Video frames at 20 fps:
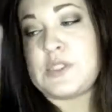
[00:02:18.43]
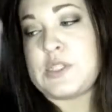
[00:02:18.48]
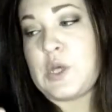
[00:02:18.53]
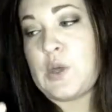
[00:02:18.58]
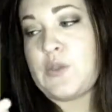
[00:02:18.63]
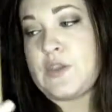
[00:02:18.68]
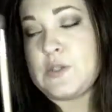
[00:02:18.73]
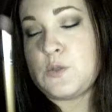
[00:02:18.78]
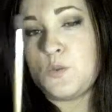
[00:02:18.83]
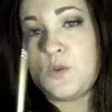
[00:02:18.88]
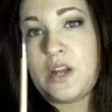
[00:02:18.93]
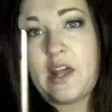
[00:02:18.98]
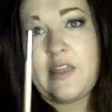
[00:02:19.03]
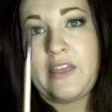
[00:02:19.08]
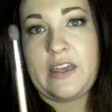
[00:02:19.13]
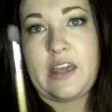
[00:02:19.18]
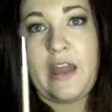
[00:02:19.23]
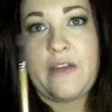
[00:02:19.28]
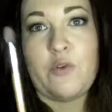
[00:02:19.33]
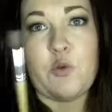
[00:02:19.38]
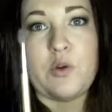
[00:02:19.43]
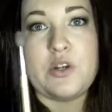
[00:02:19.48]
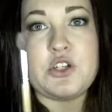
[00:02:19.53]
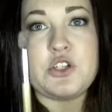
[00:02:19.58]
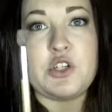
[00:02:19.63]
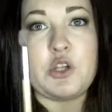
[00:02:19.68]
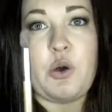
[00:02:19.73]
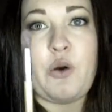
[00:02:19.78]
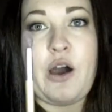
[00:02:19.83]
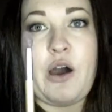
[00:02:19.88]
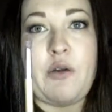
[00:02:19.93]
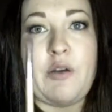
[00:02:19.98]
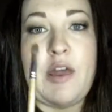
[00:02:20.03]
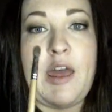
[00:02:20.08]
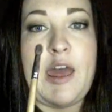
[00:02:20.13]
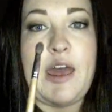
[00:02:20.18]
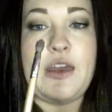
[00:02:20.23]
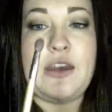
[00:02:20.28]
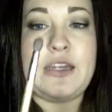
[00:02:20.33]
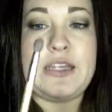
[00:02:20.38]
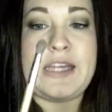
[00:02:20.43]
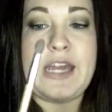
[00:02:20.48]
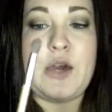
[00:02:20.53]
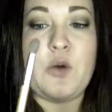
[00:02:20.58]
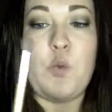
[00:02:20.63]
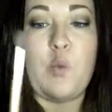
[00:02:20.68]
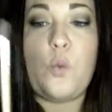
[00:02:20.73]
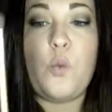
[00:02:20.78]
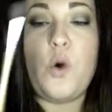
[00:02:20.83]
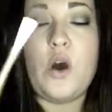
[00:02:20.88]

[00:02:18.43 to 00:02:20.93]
So this one, I think everyone should go out and get